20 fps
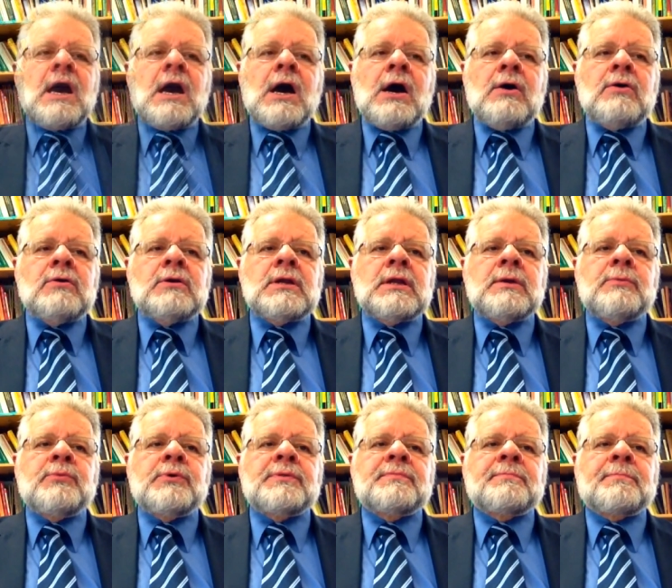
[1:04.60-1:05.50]
only
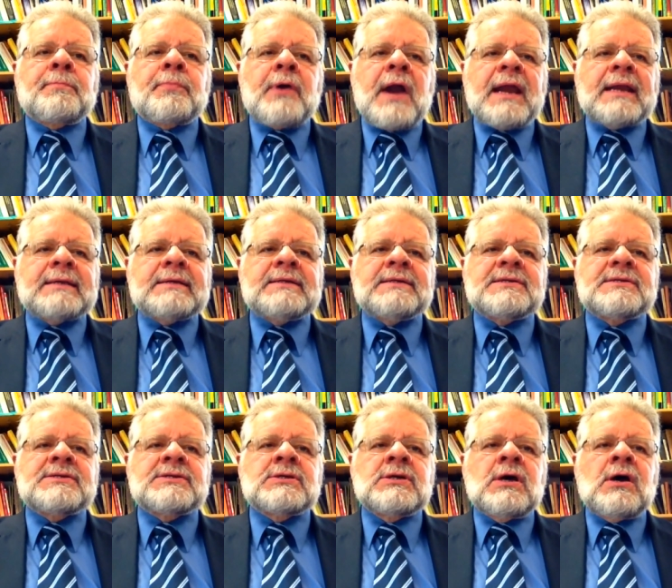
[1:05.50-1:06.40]
with
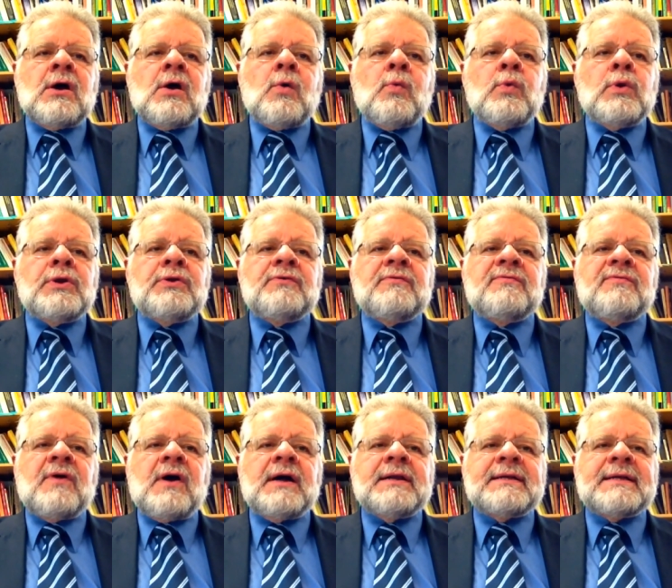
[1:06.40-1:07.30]
practice will you
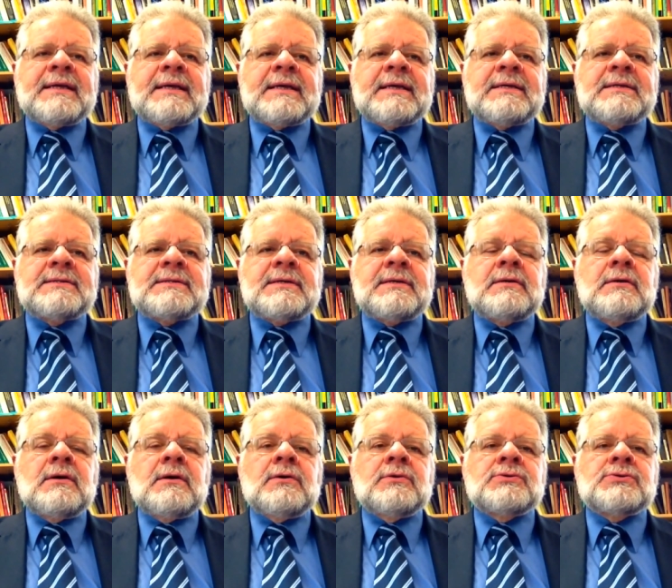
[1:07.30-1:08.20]
find it easy
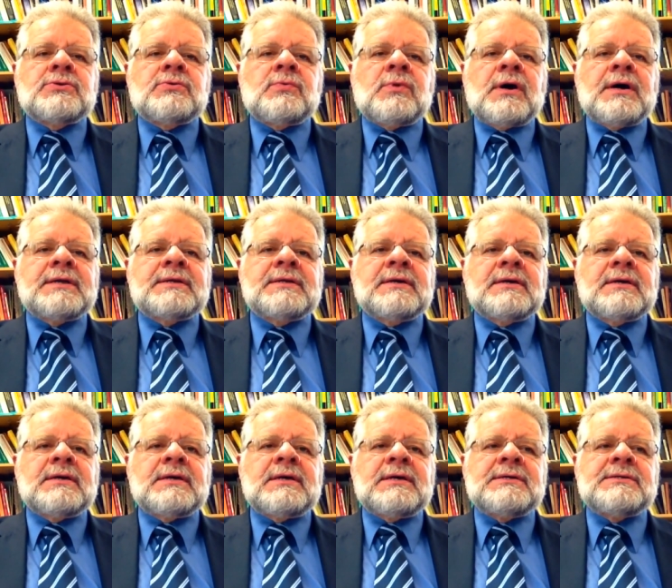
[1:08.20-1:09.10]
to write
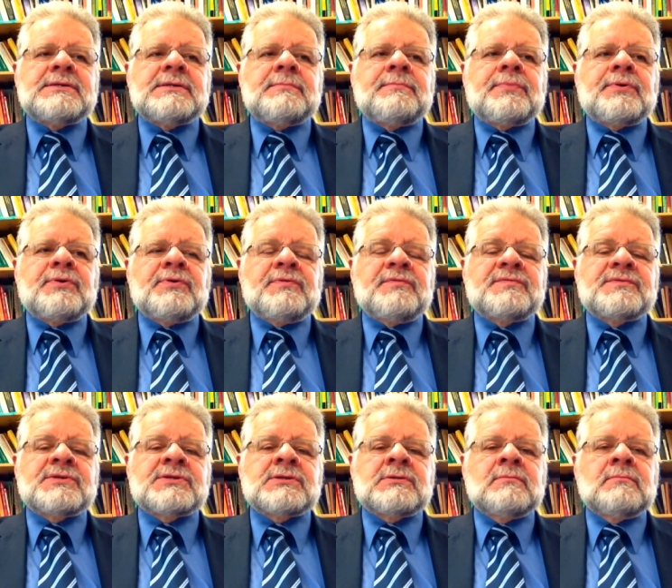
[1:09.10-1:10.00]
easy
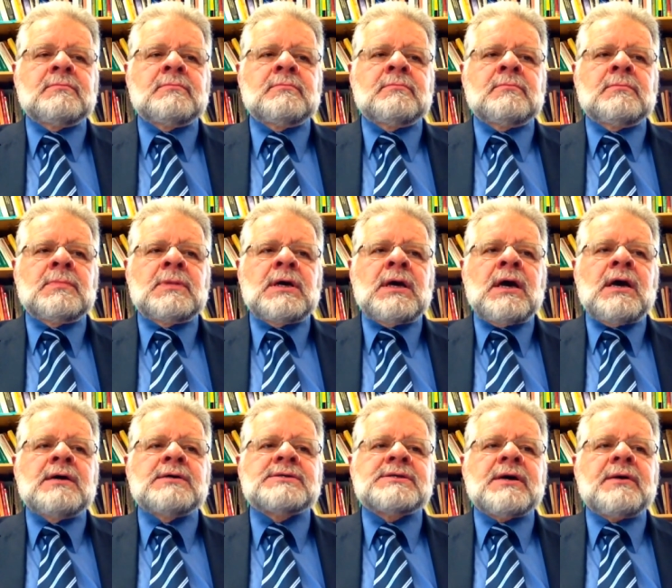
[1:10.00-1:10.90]
proofs.
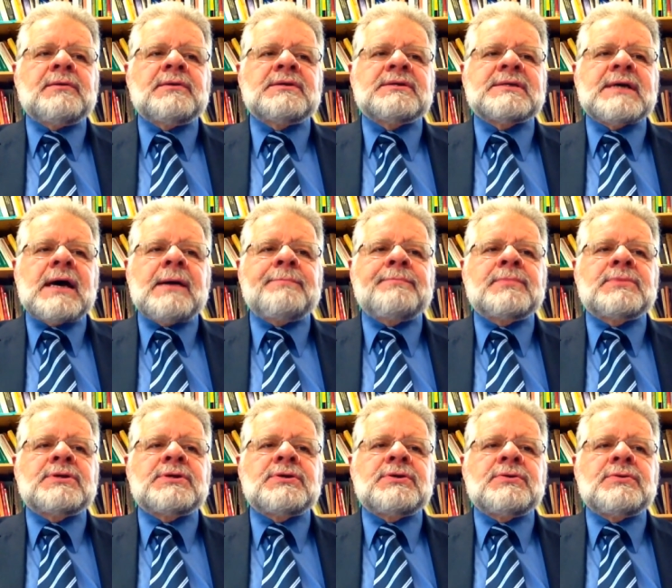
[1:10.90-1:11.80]
So it is up
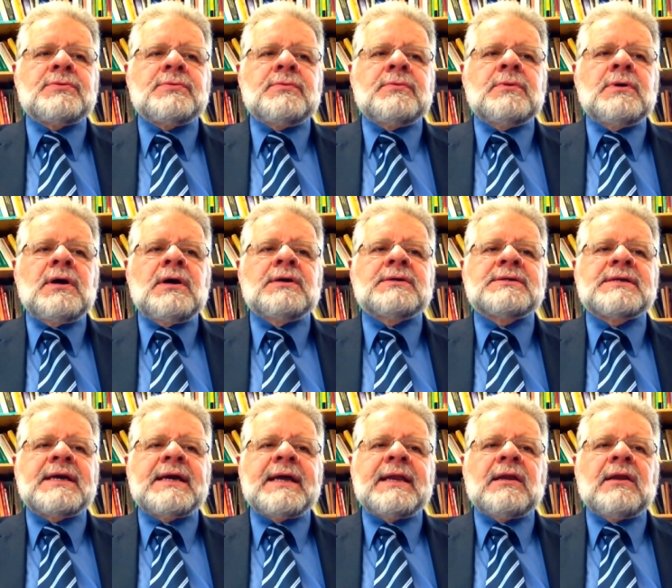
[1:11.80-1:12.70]
to you
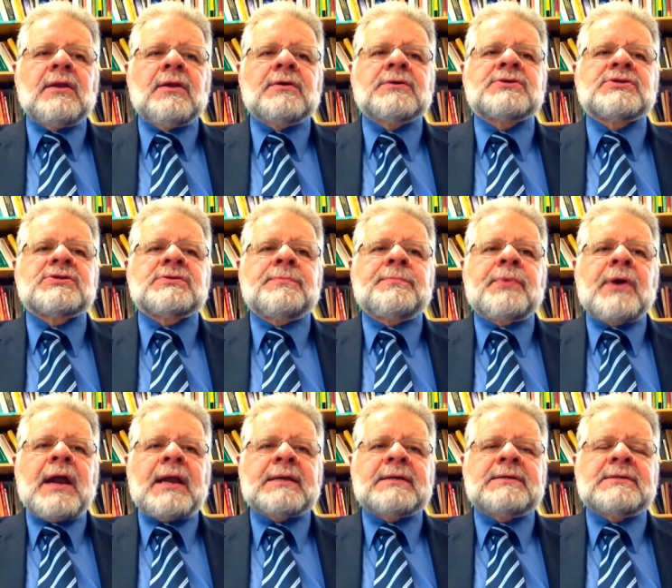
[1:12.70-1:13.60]
to get lots of
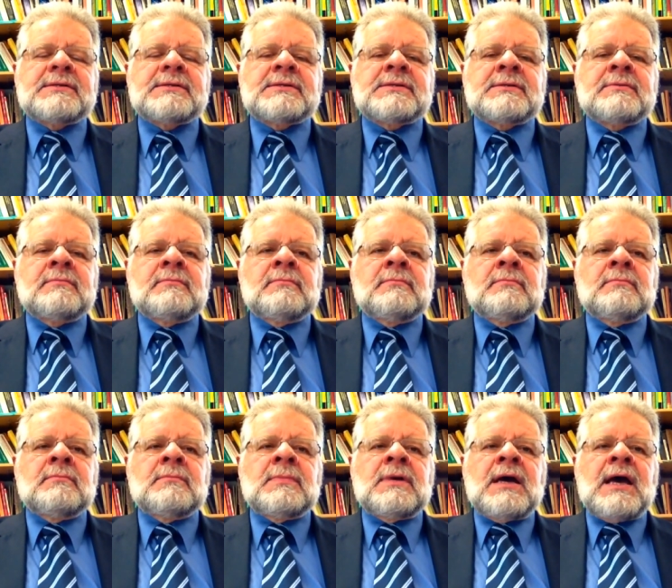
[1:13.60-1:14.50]
practice,
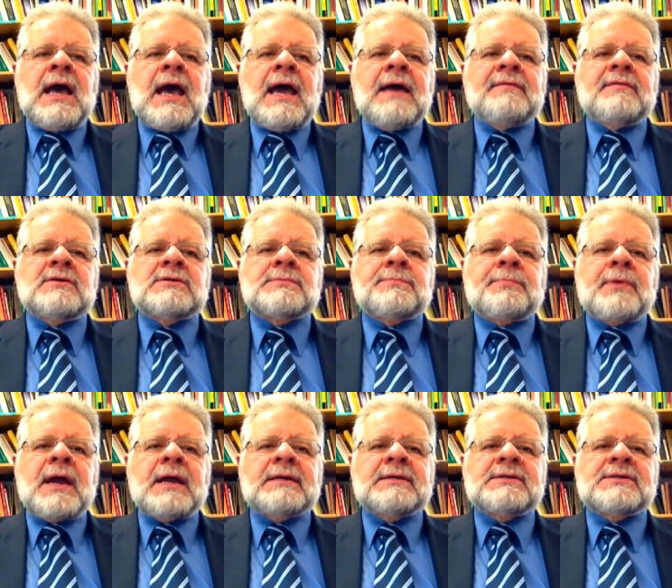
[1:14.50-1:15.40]
and this
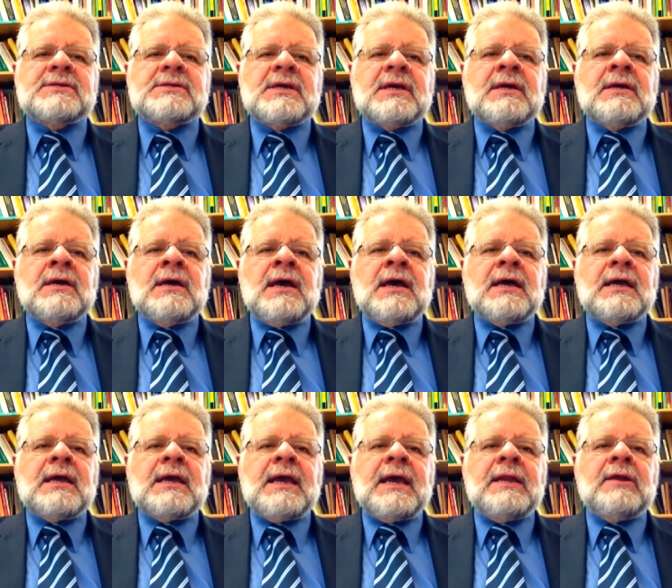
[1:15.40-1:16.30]
practicing
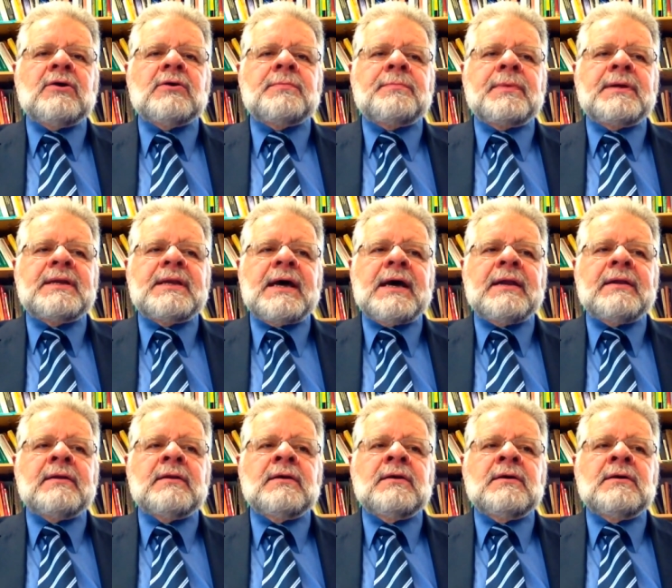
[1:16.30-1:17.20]
cannot be
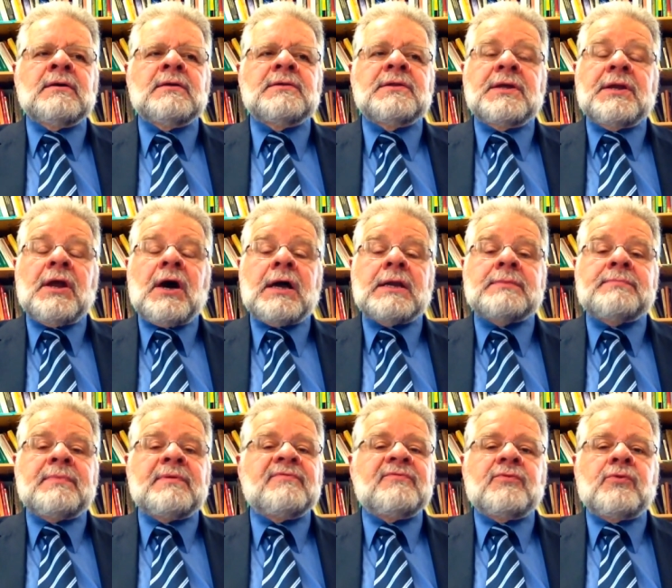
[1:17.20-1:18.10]
done the
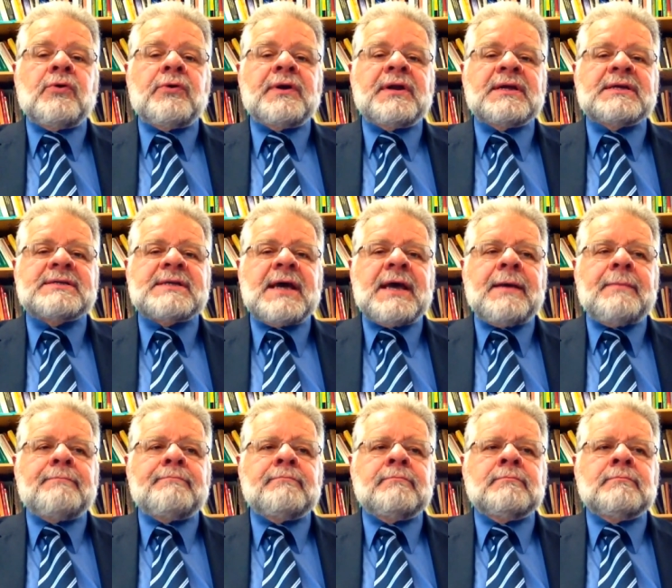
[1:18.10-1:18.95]
night before an exam.